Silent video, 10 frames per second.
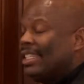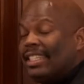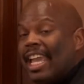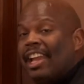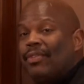
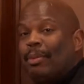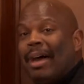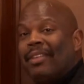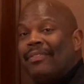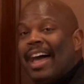stand for
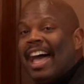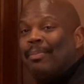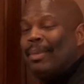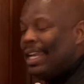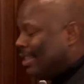about
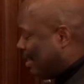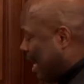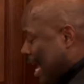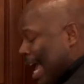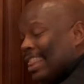5
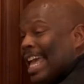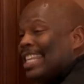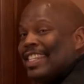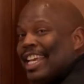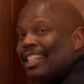minutes. And
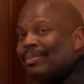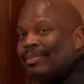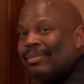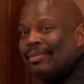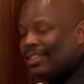that's it.
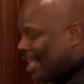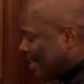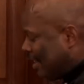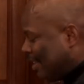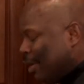
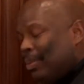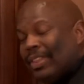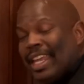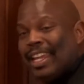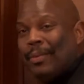That's a simple thing,